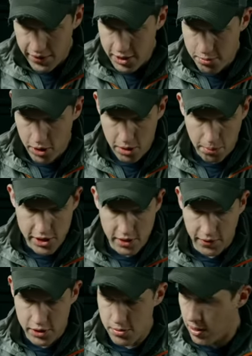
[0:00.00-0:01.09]
that's pretty impressive
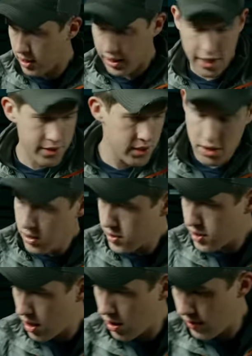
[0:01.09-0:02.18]
how small it gets.
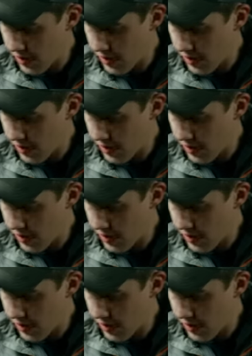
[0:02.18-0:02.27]
So,